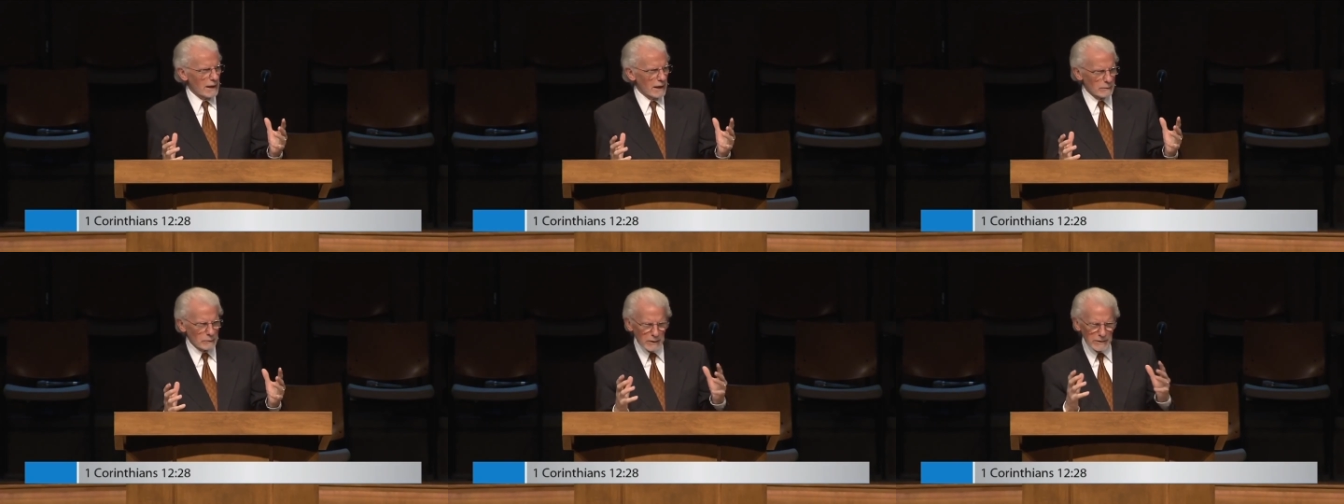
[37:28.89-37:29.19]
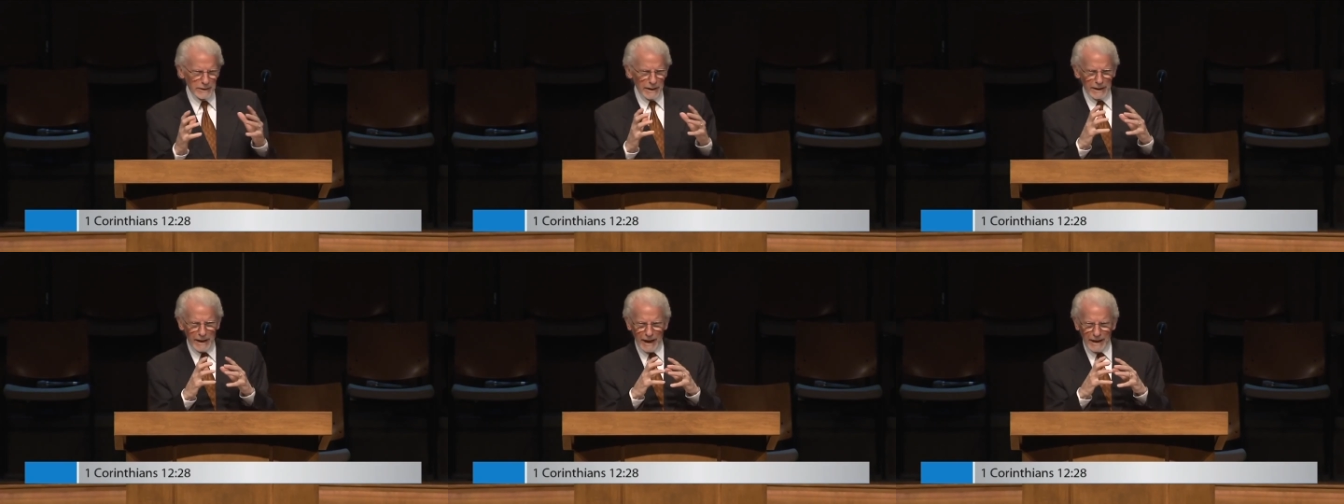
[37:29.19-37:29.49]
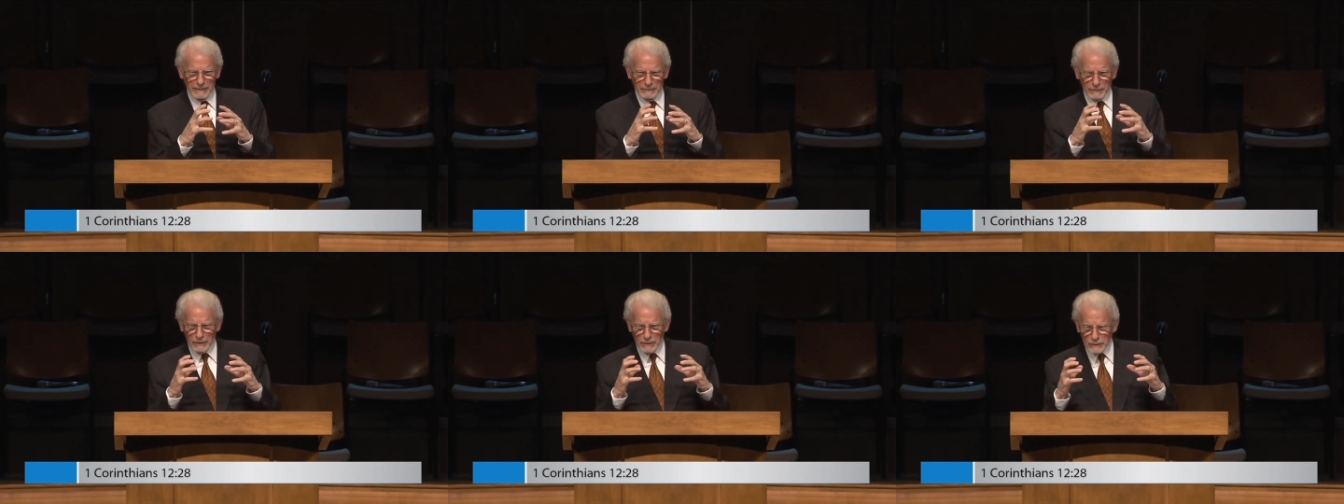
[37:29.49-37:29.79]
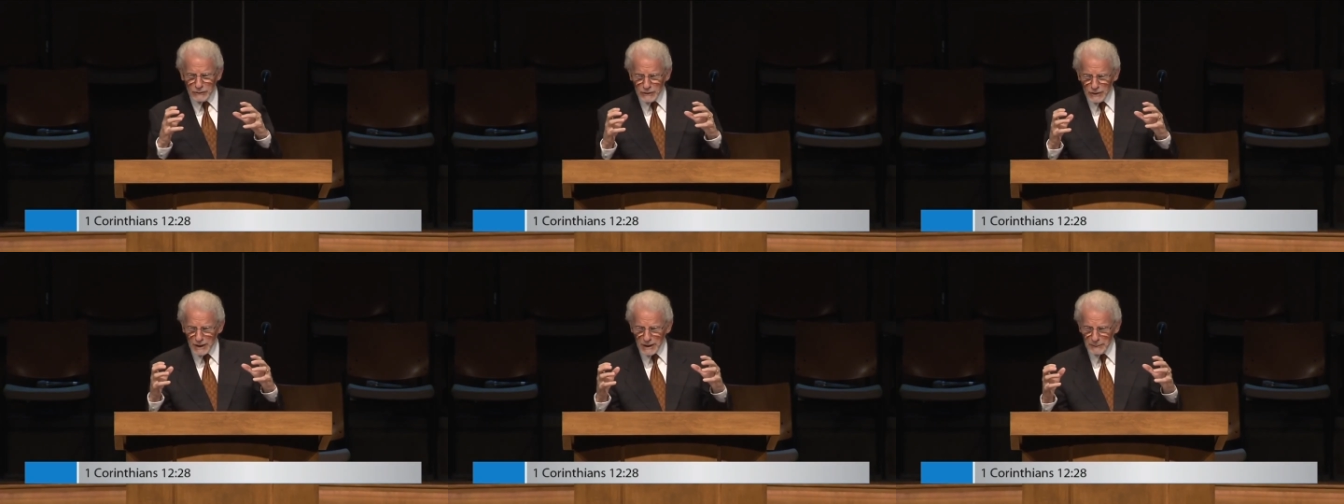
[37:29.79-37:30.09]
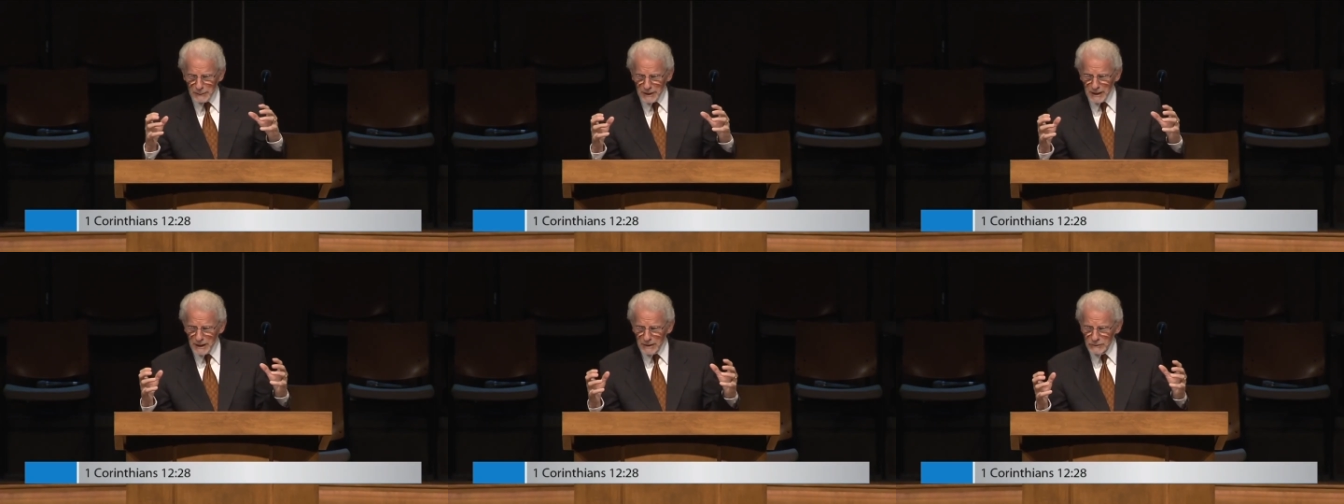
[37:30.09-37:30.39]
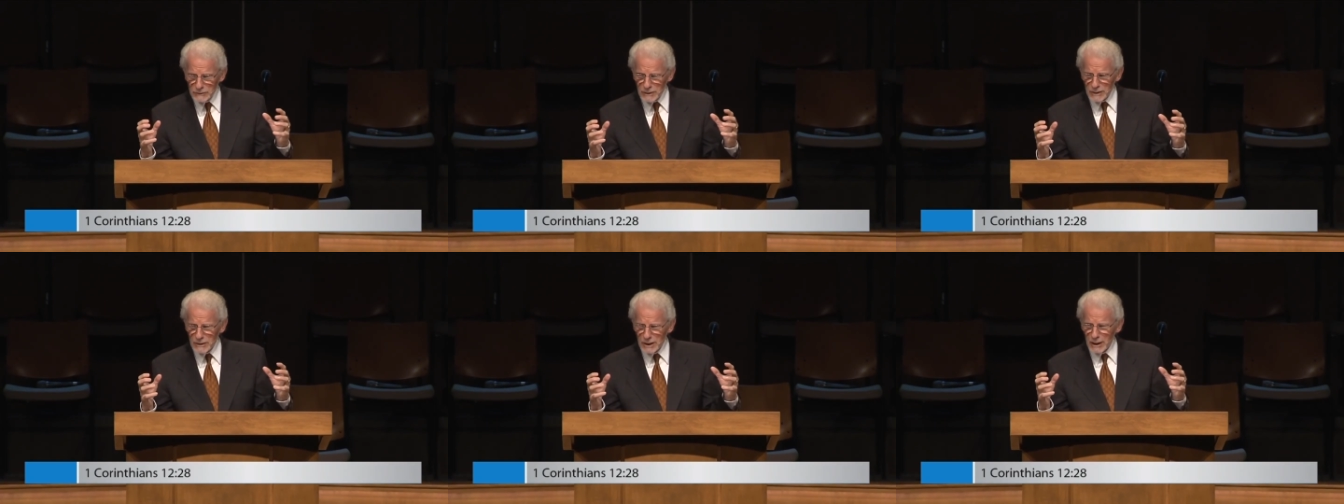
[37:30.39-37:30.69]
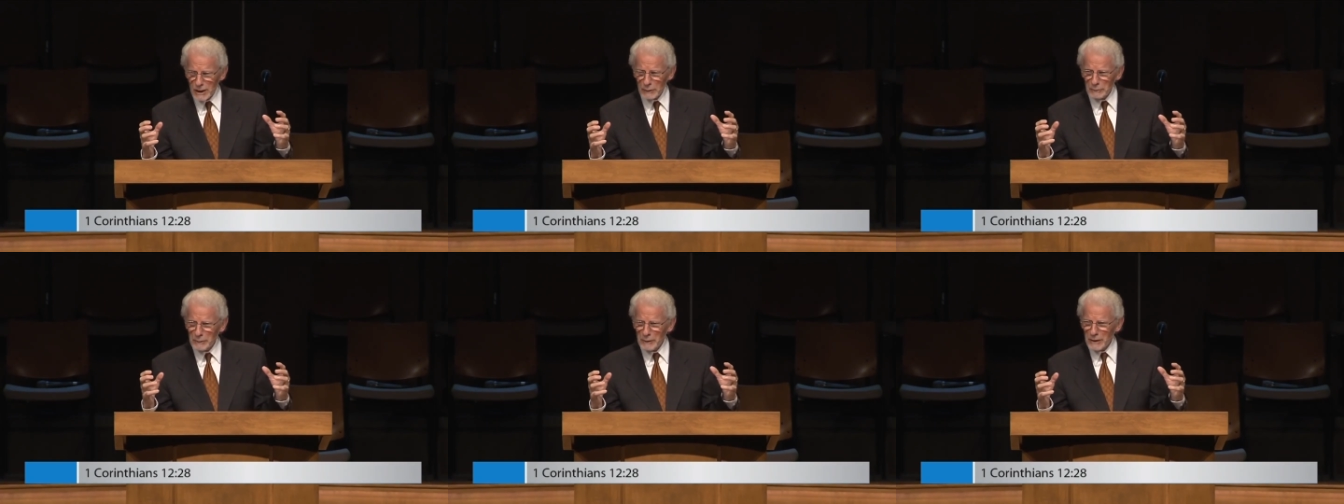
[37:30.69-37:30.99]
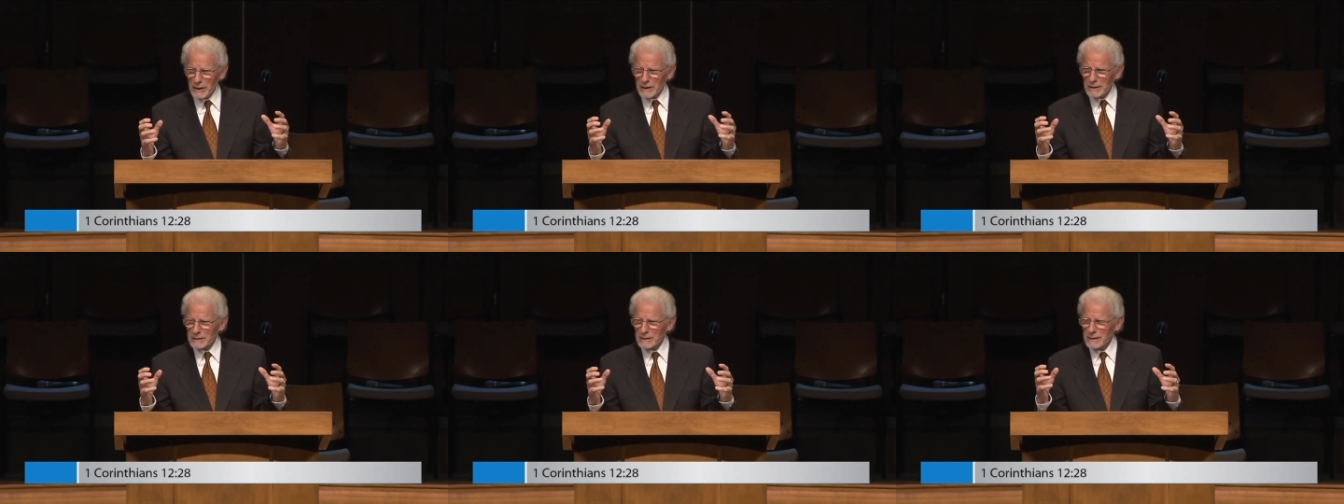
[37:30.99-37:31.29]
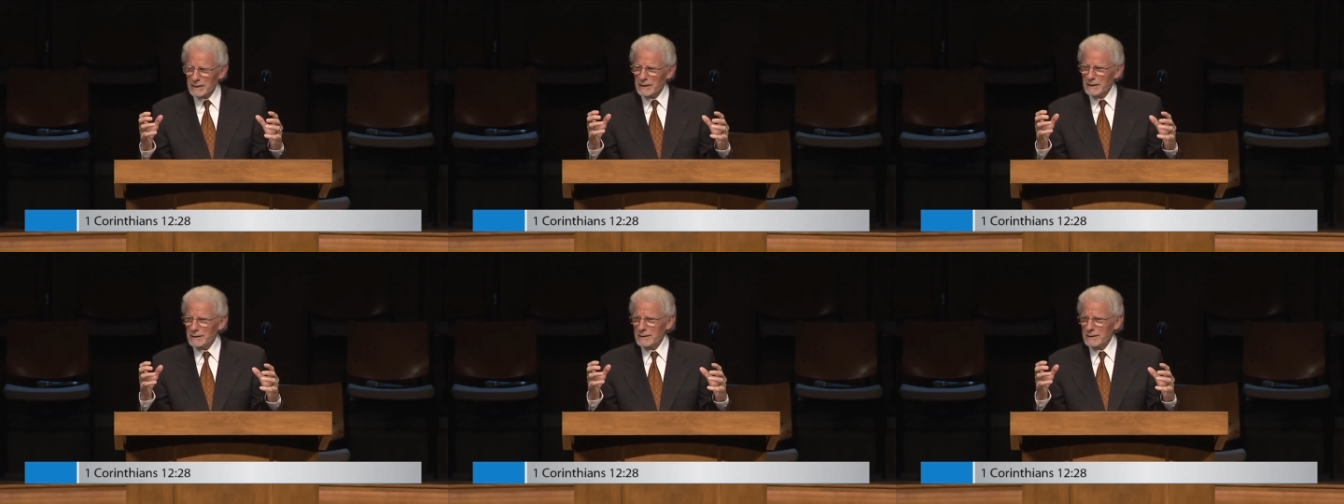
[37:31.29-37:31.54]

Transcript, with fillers: And when the diversity begins to tear apart,